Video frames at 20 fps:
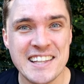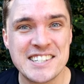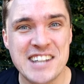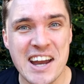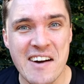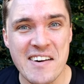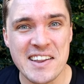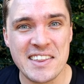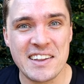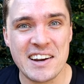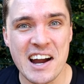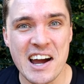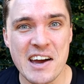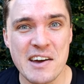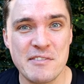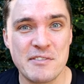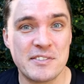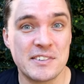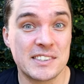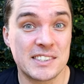The charity that
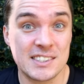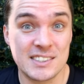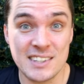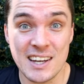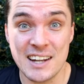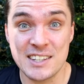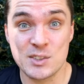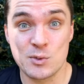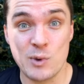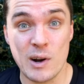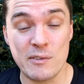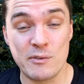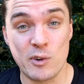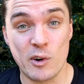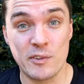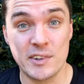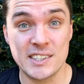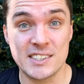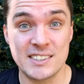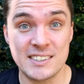I've decided to run
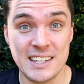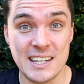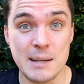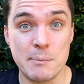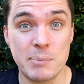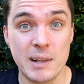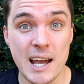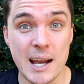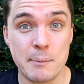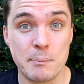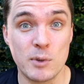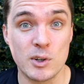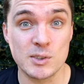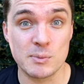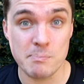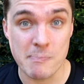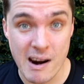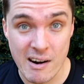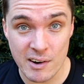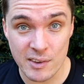for the Sydney Blackmores
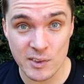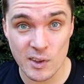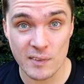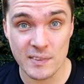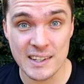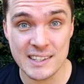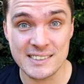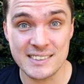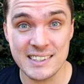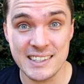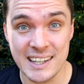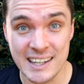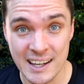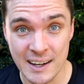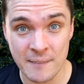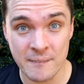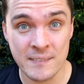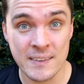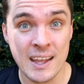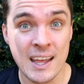Marathon this
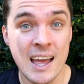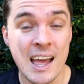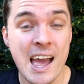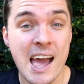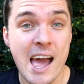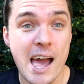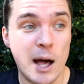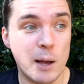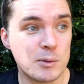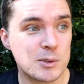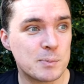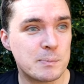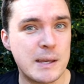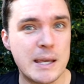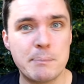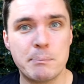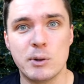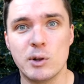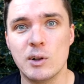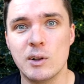year helps
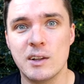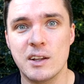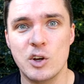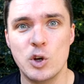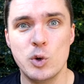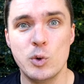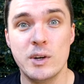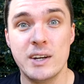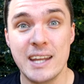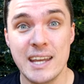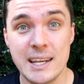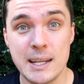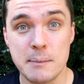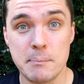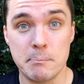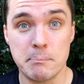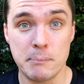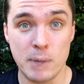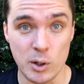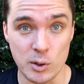people who need it
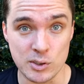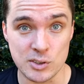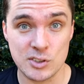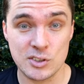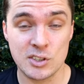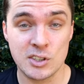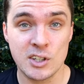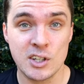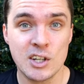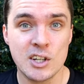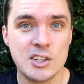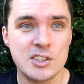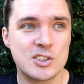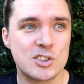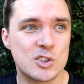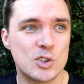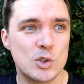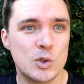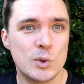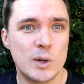most
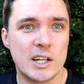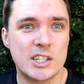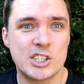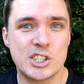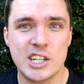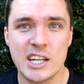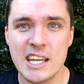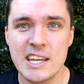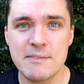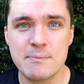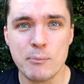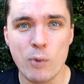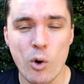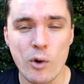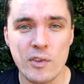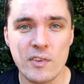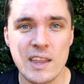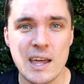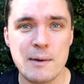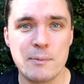to achieve
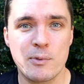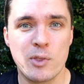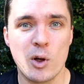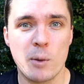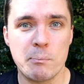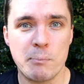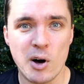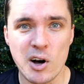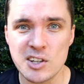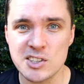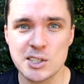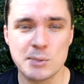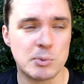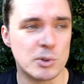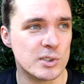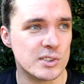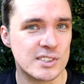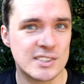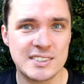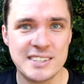more than they thought
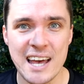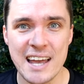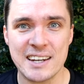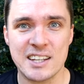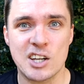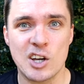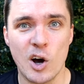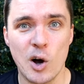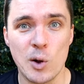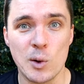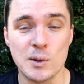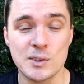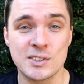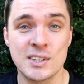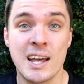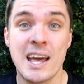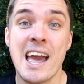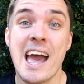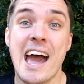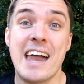possible, set goals,
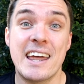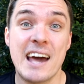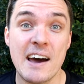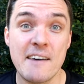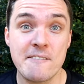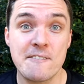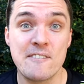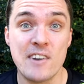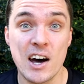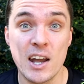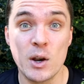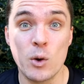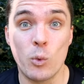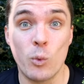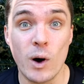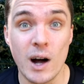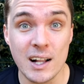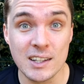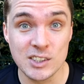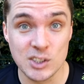and have fun
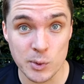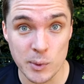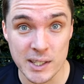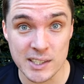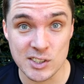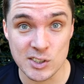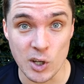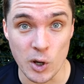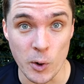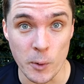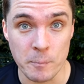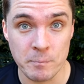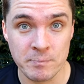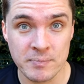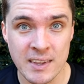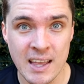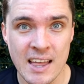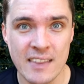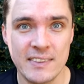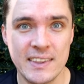while doing so.
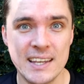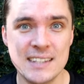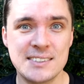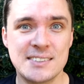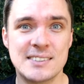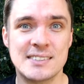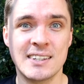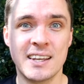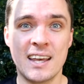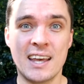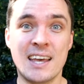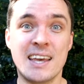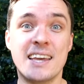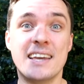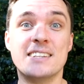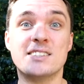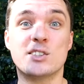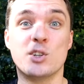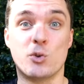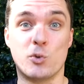This
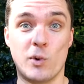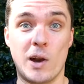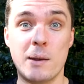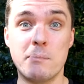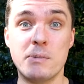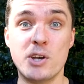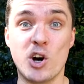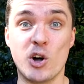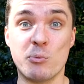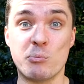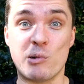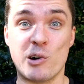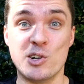is the Run Beyond